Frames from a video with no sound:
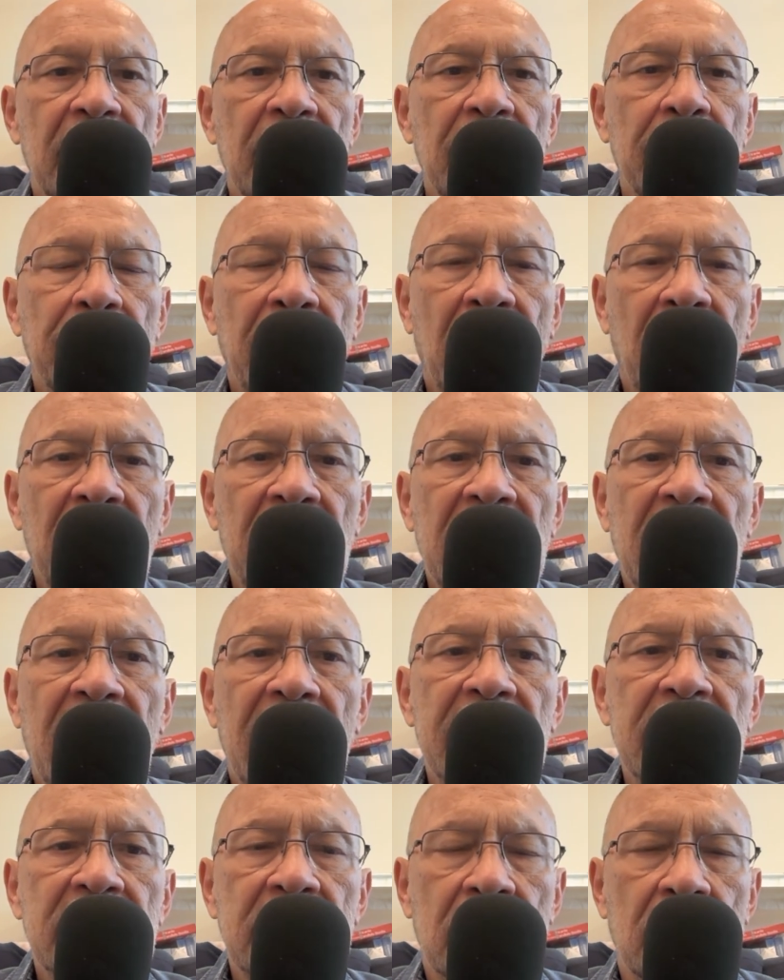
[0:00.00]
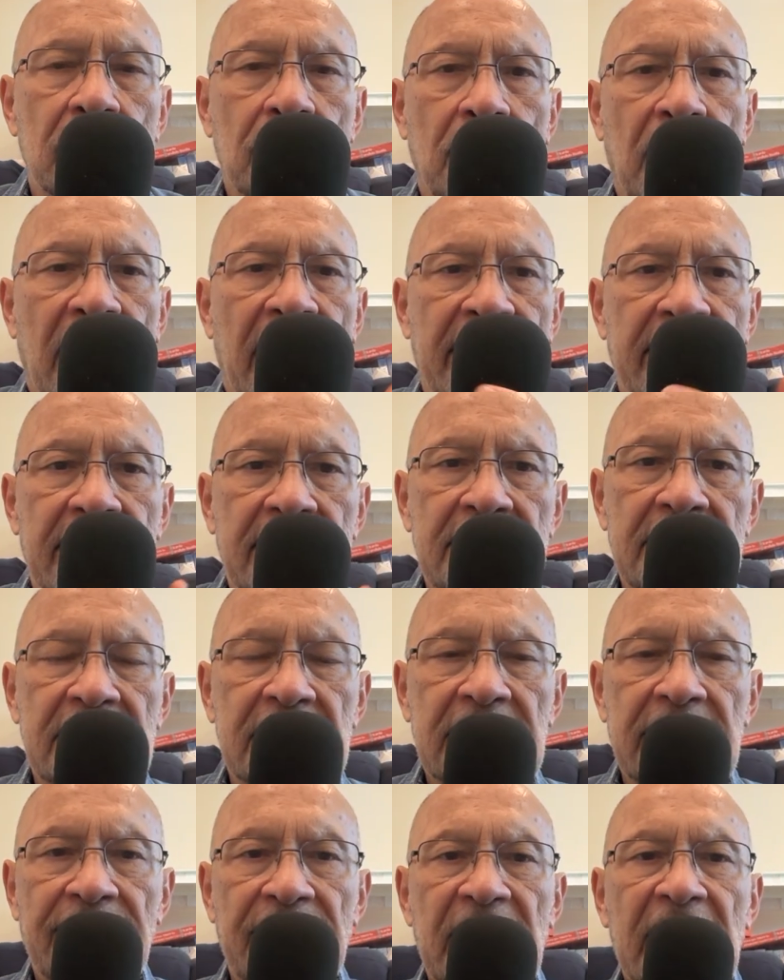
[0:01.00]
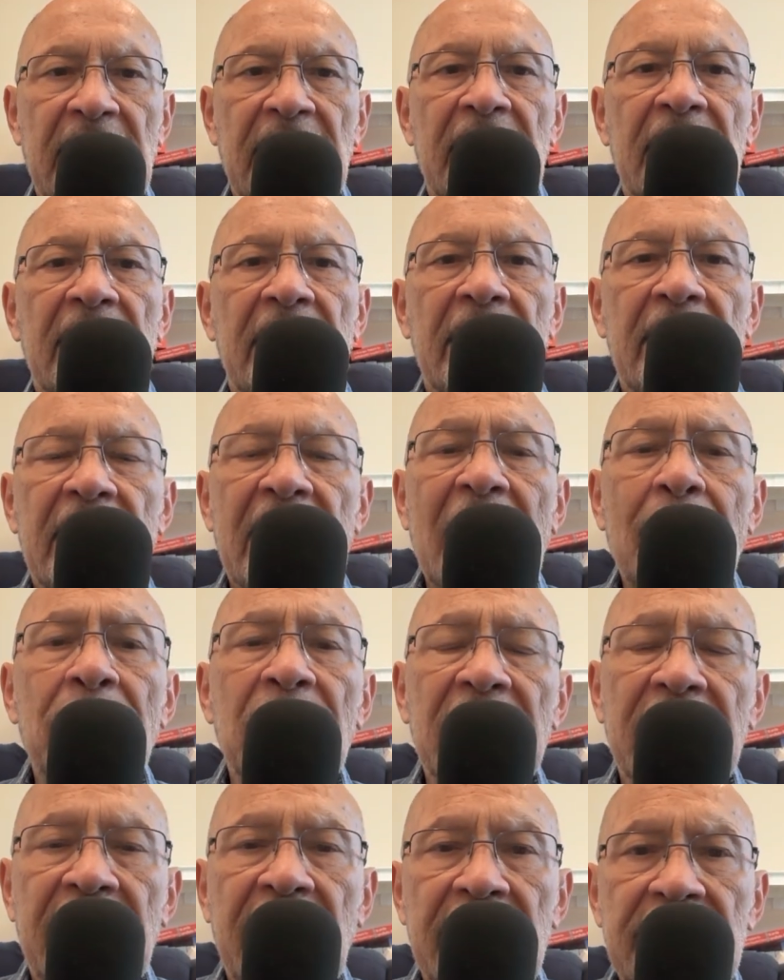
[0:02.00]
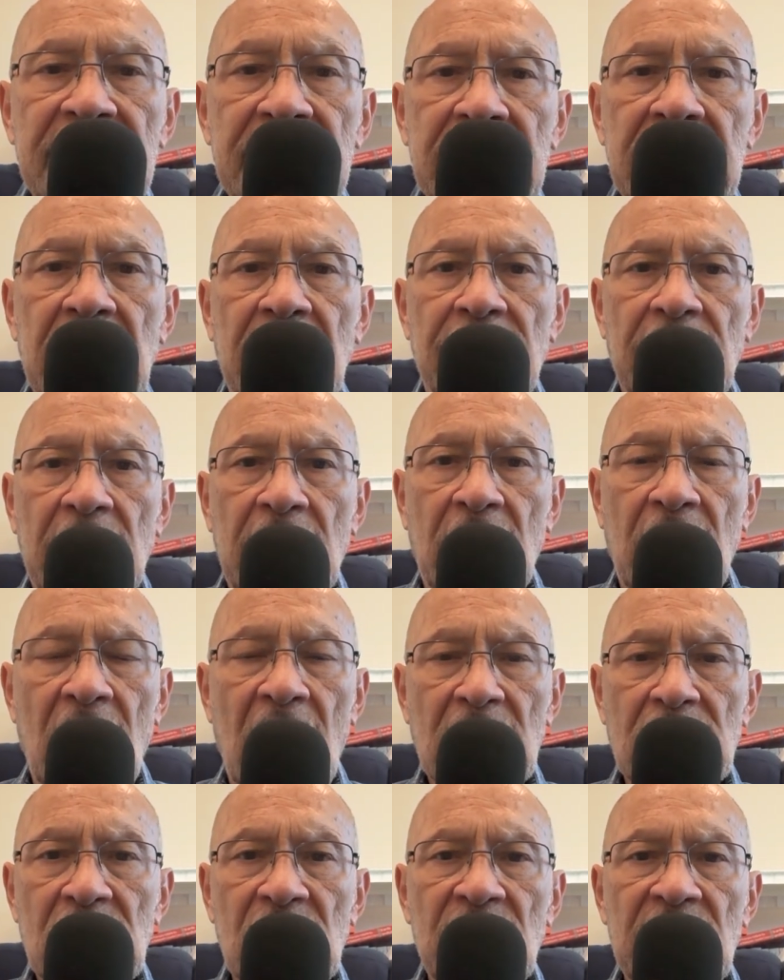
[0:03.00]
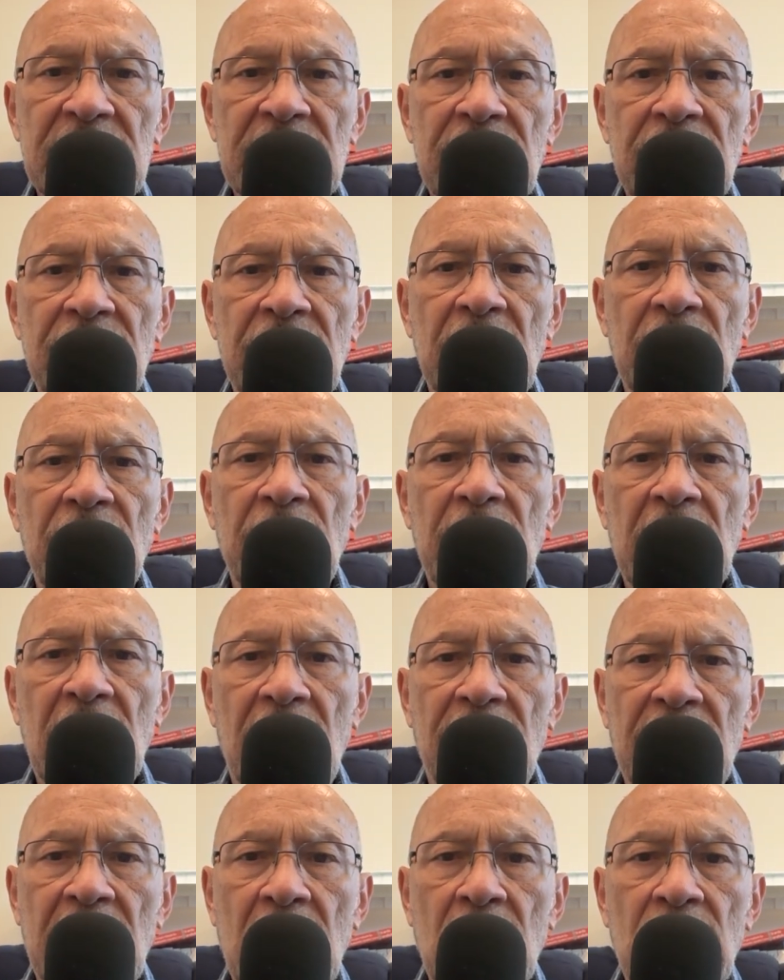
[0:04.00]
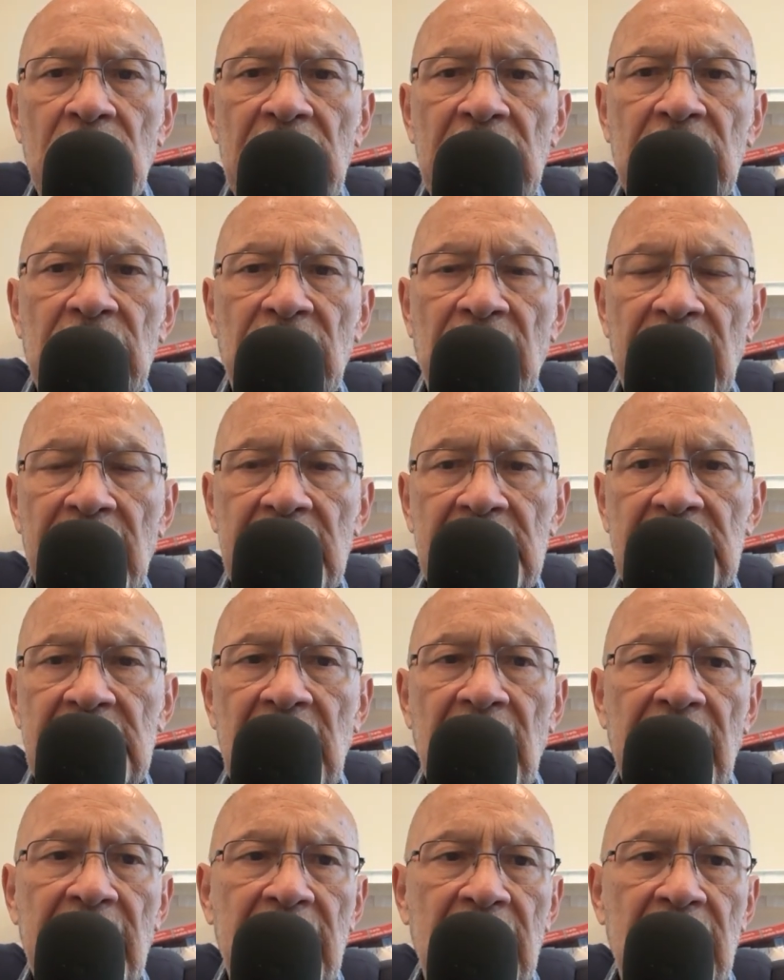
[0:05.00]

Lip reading: Paradise Compliance. In applications of the cosmovision theory of the unitriad sign